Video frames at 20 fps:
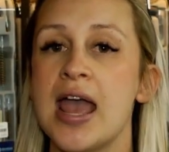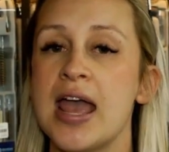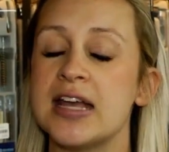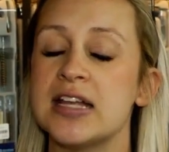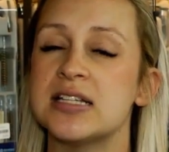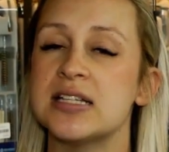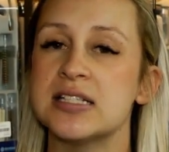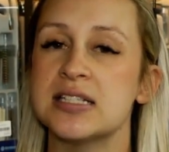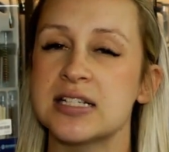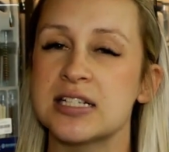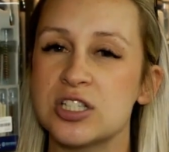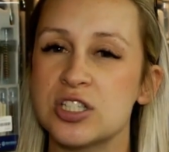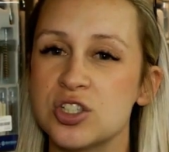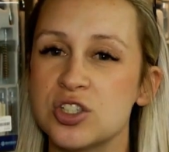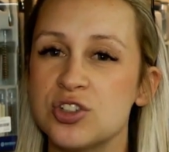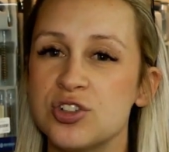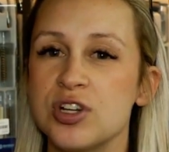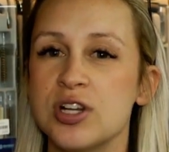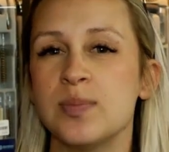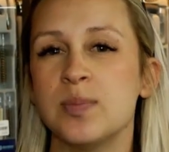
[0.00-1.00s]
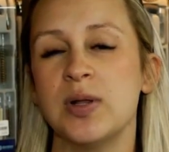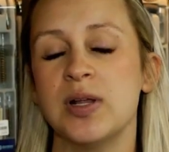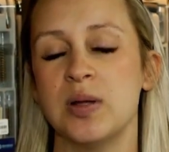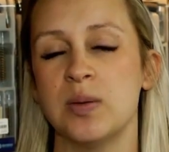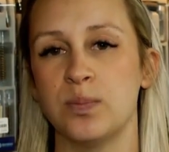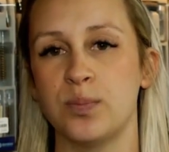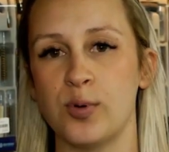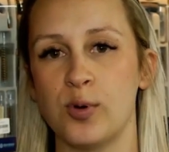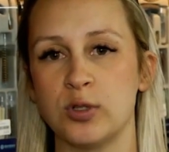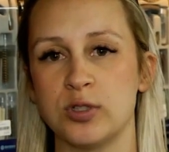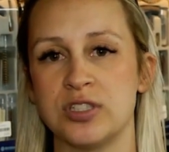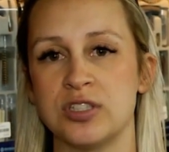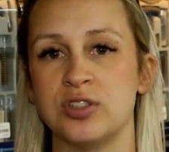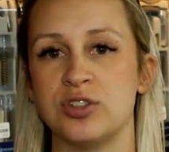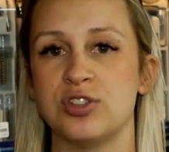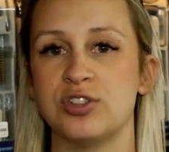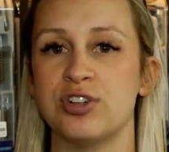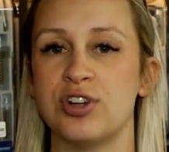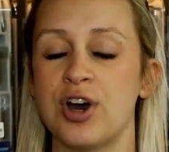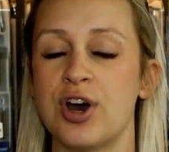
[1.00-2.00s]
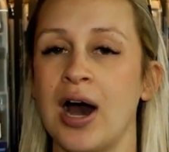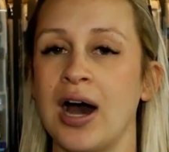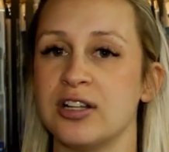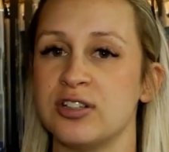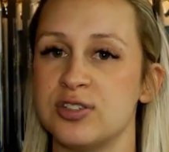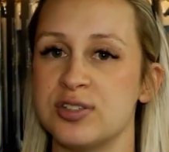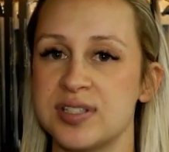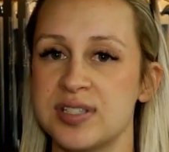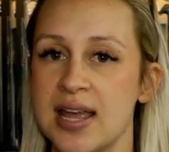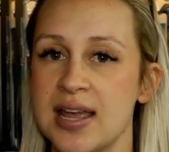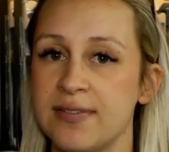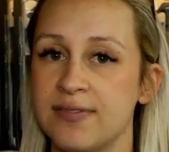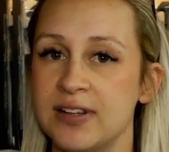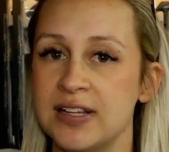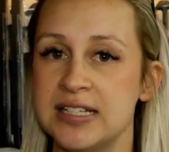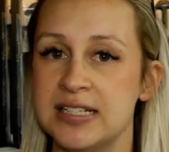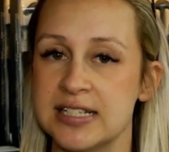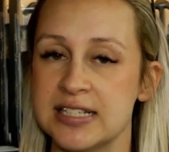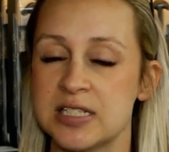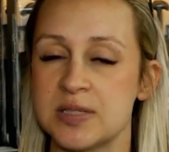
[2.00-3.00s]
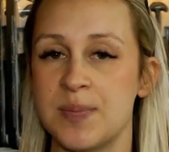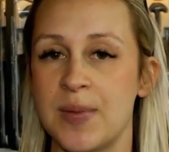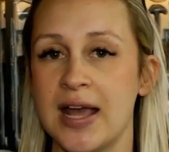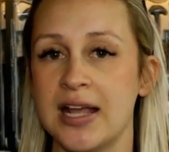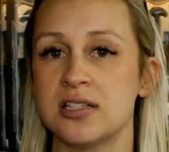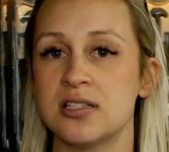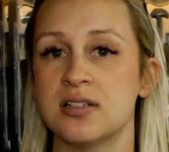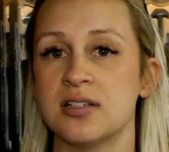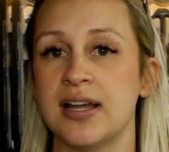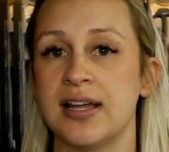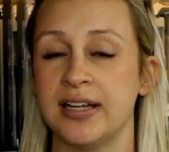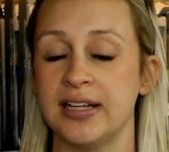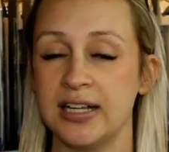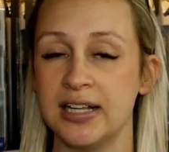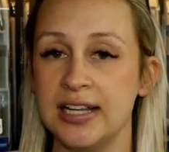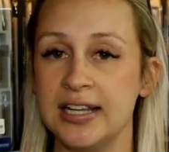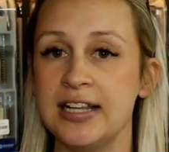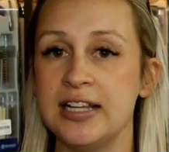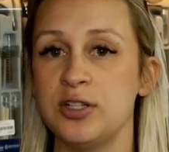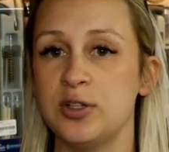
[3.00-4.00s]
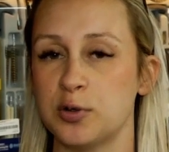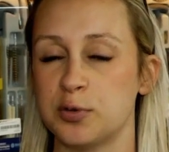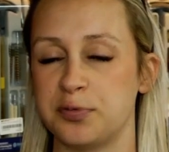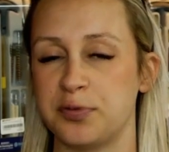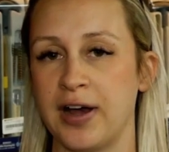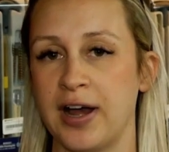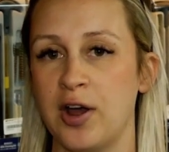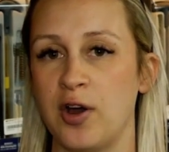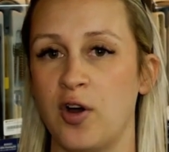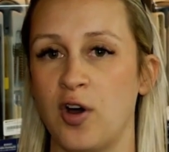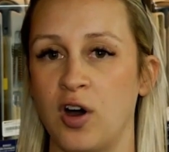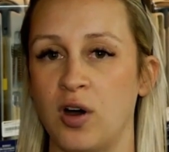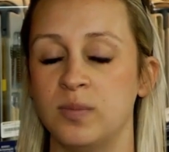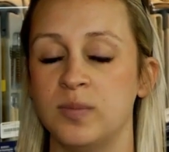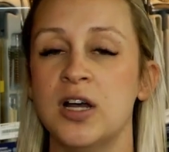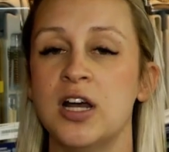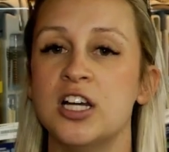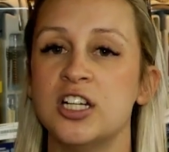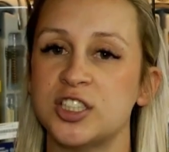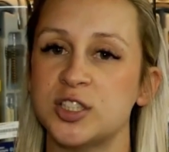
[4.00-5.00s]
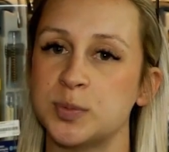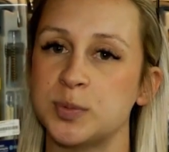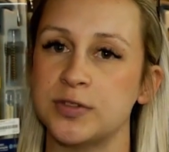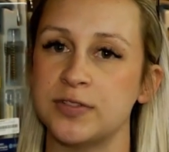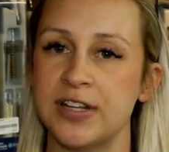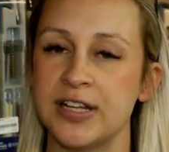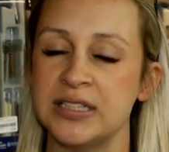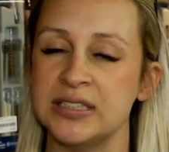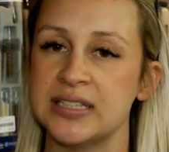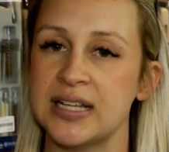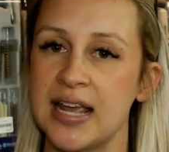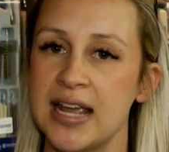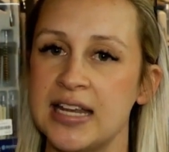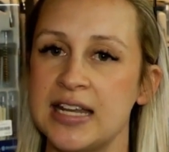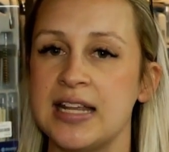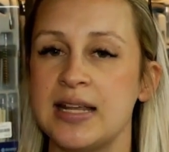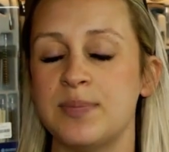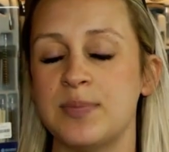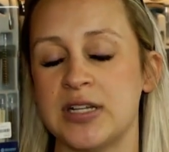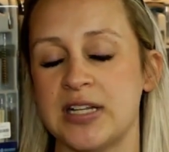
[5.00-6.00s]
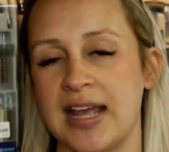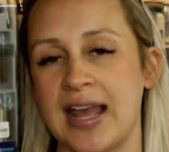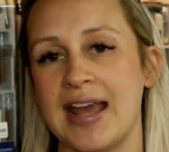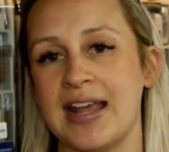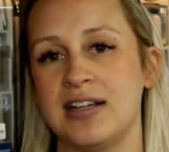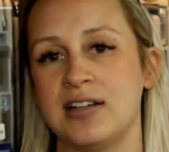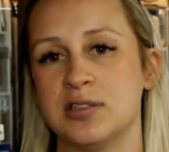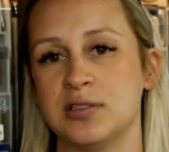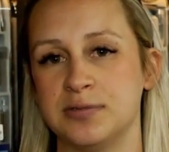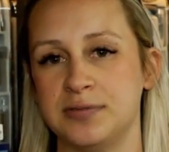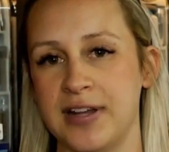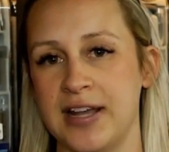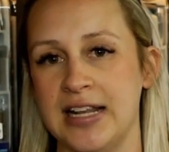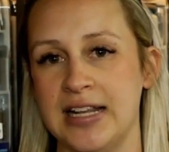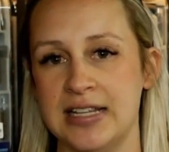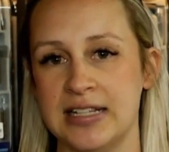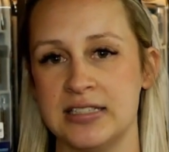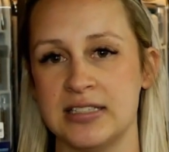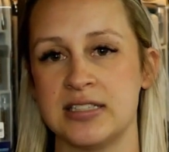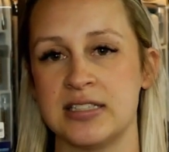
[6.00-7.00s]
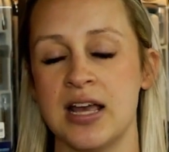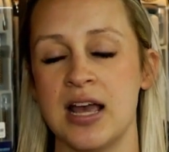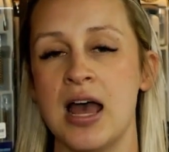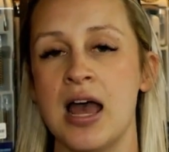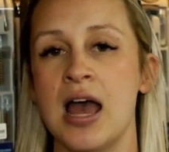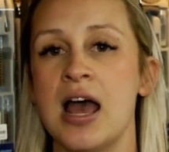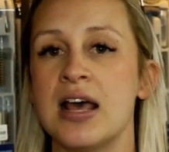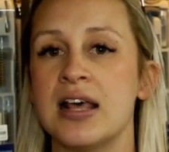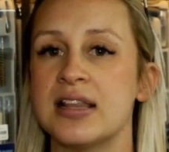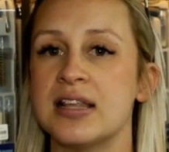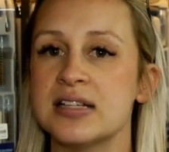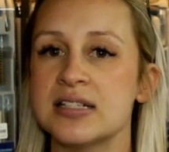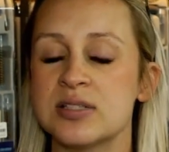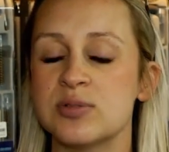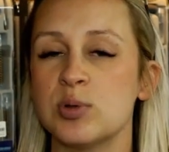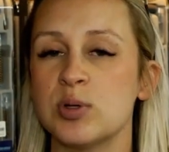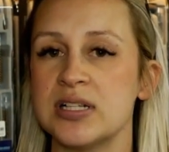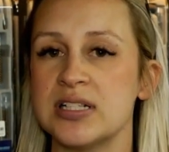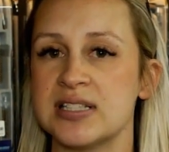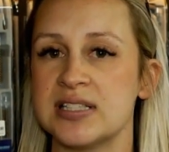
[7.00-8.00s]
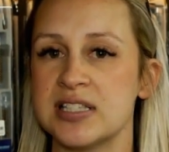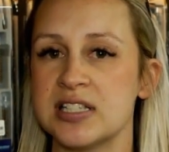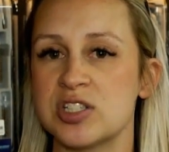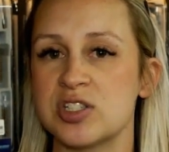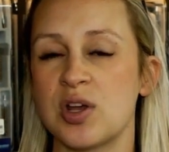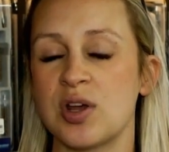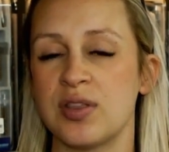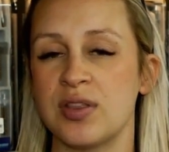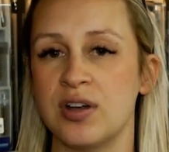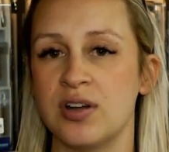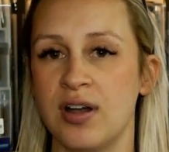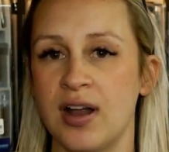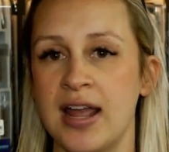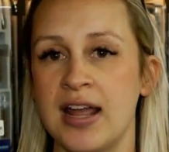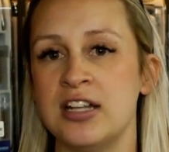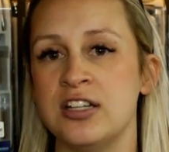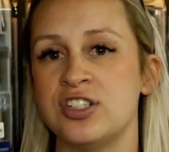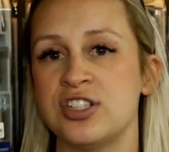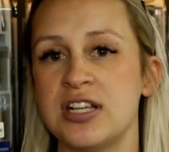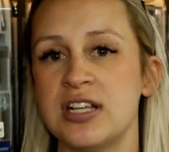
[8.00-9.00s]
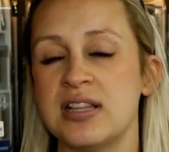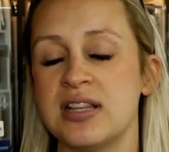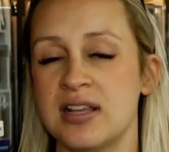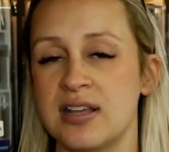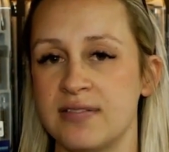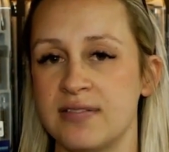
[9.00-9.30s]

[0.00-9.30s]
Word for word: It is extremely important to know how to safely dismantle and clean your firearm to prevent any mechanical failures. This will assist on the range in the